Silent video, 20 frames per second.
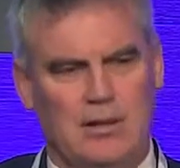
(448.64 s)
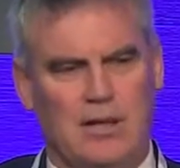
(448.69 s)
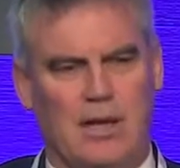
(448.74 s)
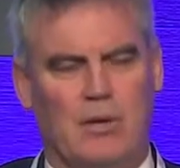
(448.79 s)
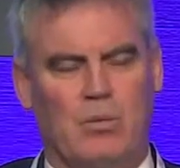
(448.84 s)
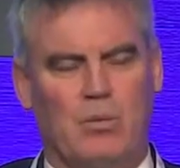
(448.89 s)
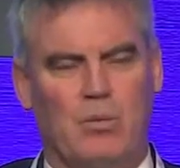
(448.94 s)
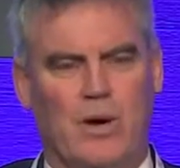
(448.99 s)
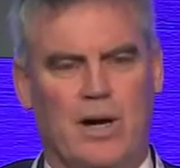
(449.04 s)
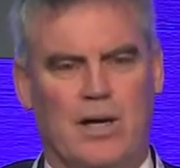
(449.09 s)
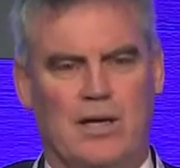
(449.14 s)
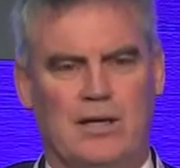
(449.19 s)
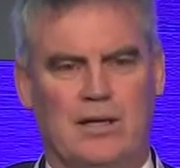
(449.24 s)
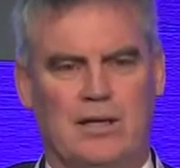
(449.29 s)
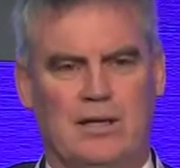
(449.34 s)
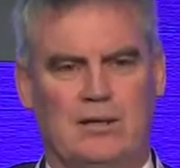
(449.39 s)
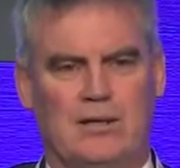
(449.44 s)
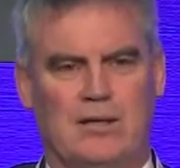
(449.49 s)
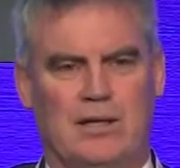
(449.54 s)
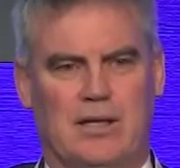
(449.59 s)
and
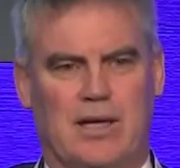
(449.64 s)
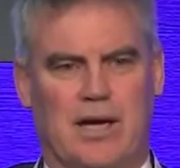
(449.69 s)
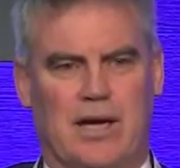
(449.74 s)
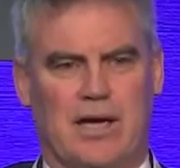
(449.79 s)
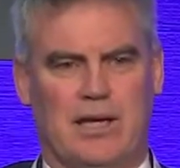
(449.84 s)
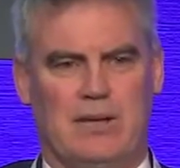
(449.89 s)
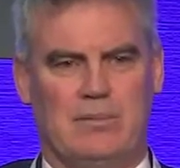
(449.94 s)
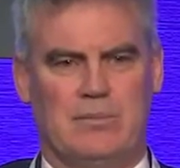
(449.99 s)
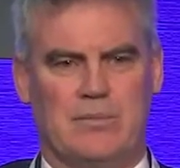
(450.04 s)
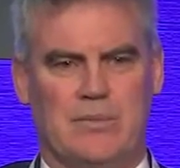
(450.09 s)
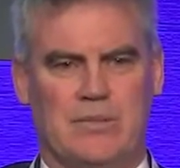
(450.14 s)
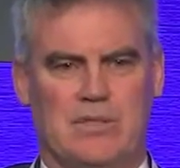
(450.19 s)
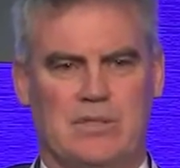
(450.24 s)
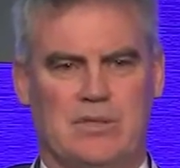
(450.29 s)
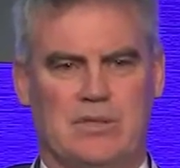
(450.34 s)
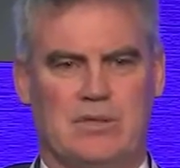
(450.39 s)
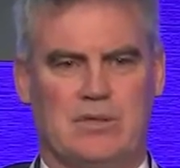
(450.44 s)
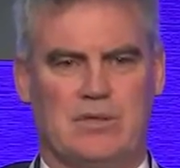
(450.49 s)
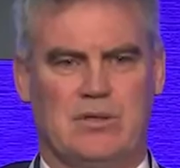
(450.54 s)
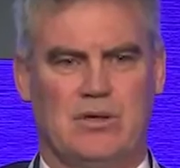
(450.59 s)
one that
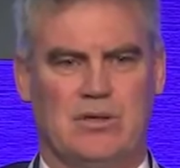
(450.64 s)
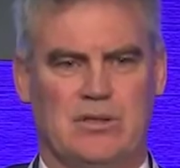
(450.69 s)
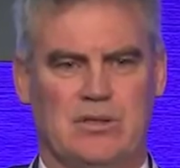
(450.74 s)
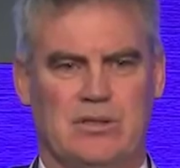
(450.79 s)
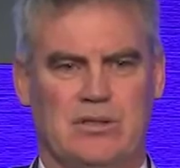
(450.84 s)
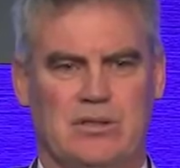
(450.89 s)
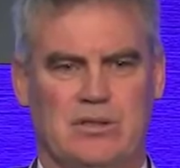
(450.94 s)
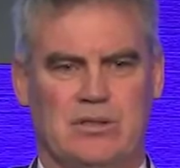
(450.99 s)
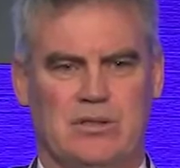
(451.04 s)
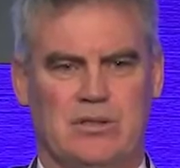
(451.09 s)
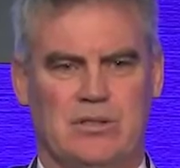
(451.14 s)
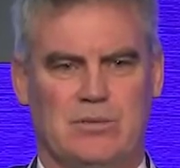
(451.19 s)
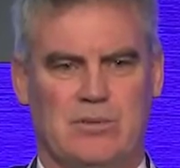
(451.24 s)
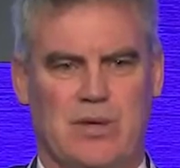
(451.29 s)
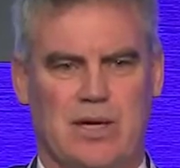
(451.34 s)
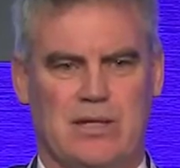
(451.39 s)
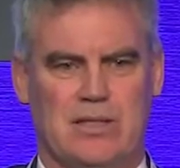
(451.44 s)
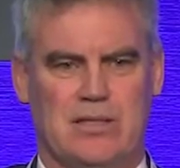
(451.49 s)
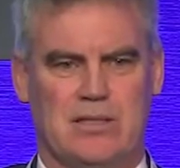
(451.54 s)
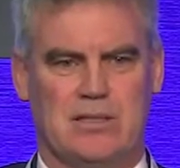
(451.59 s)
aims not to
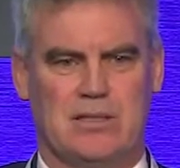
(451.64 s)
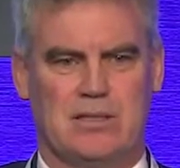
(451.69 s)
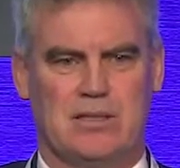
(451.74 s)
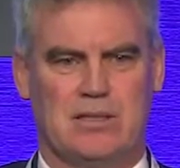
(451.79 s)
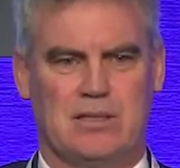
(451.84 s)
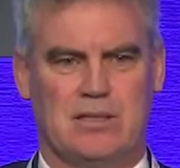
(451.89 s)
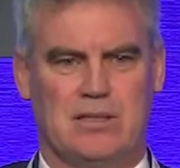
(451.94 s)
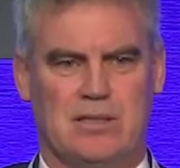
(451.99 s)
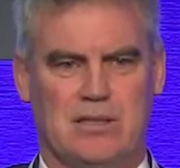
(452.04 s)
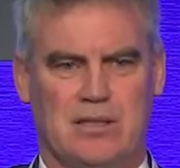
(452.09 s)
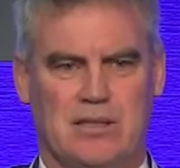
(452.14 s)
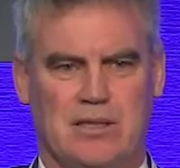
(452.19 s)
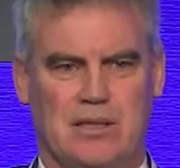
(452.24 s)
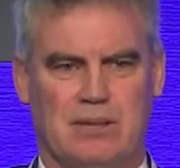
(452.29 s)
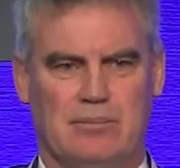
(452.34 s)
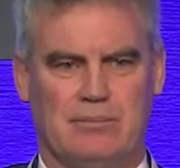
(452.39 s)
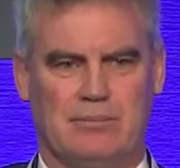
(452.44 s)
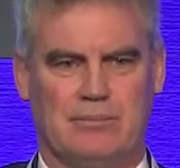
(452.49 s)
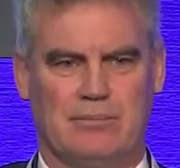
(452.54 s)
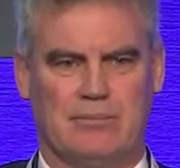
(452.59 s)
waste their
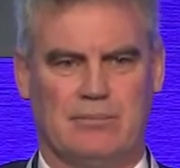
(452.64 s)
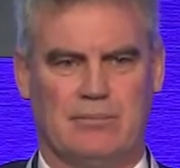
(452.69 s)
time.